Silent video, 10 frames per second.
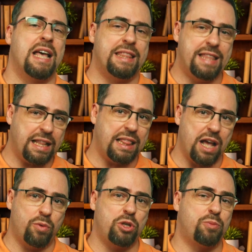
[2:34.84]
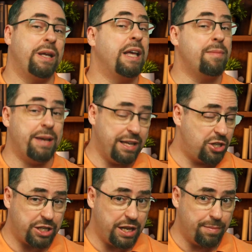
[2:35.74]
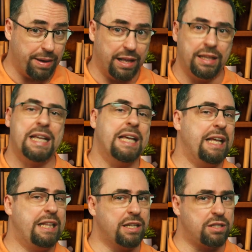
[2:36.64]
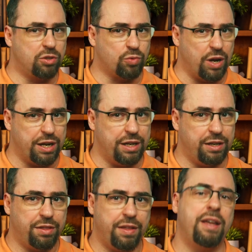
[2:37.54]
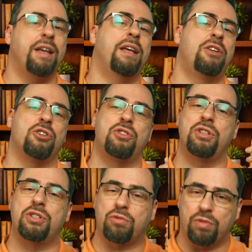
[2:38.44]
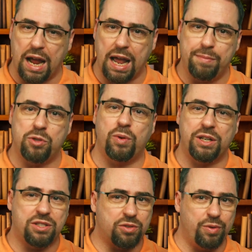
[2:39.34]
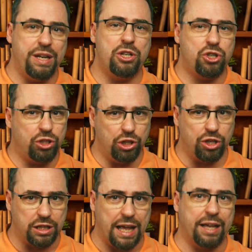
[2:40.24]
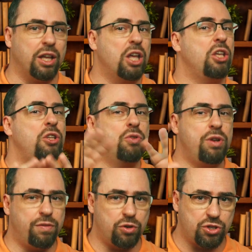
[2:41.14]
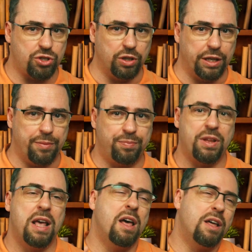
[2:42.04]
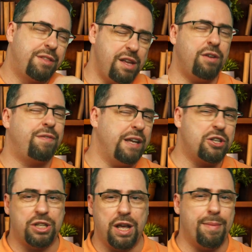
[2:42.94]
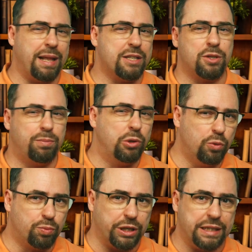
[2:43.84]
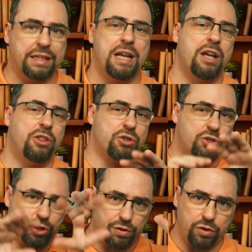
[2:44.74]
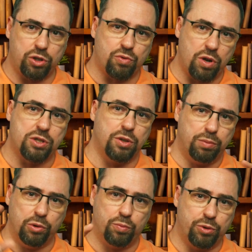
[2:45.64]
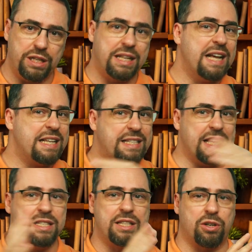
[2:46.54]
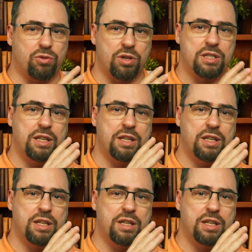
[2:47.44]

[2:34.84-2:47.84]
That language became HTML. It doesn't run anything, it just describes what a screen should look like, universally. Think of HTML as a blueprint. The server draws the blueprint, sends it across the